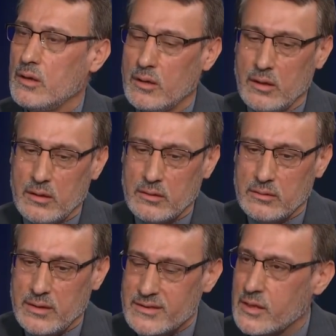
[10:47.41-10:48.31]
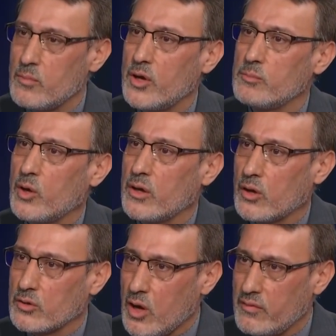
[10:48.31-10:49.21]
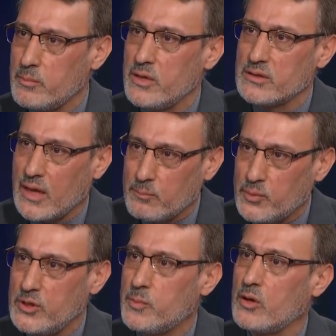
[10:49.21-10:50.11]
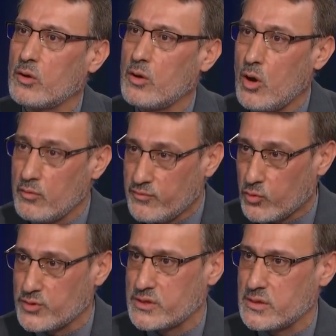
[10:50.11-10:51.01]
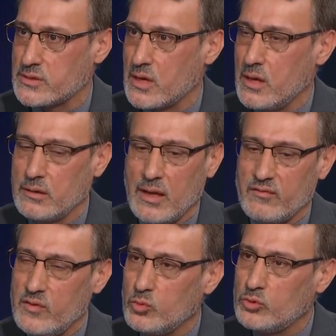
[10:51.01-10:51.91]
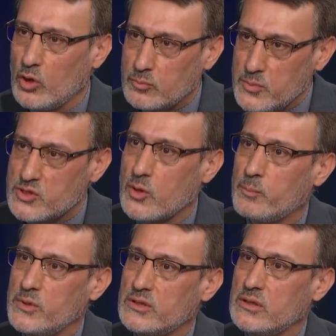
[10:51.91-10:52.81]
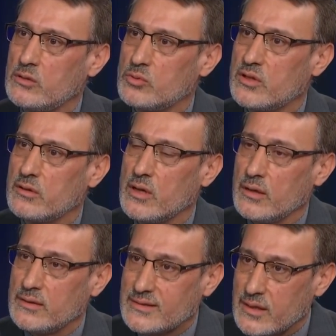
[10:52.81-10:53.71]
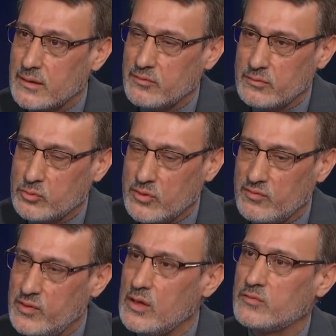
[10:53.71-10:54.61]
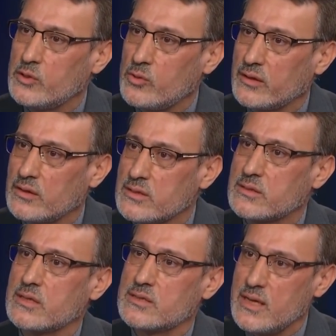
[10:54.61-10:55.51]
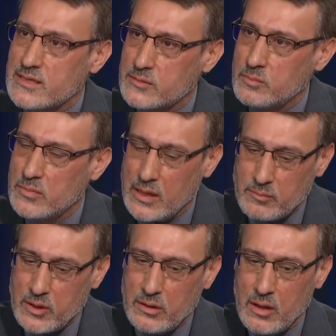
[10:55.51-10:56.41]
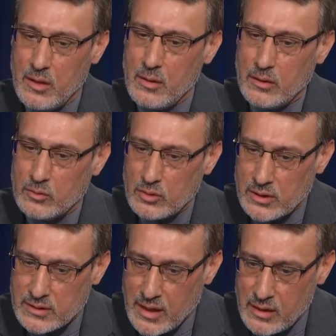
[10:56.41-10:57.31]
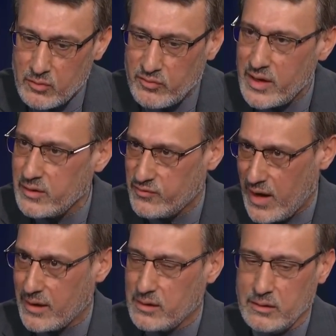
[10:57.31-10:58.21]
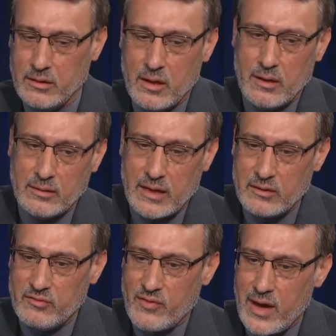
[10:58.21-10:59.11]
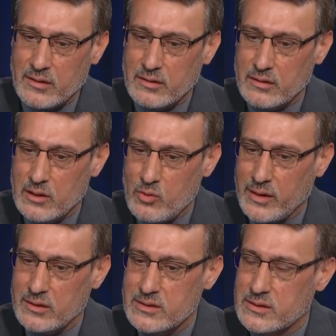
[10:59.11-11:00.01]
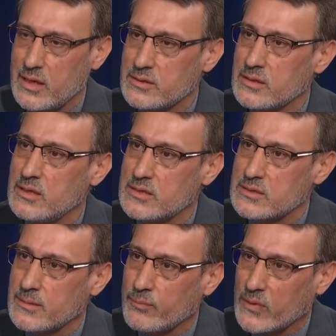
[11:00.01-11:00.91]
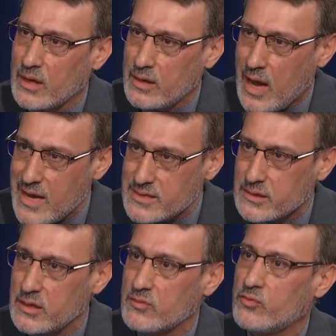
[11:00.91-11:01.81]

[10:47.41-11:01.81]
uh, determined by our government and people, our armed forces, that we would not be submitting to the, to the will of the United States. Let's, let me uh, tell you very frankly that, in fact, the United States is asking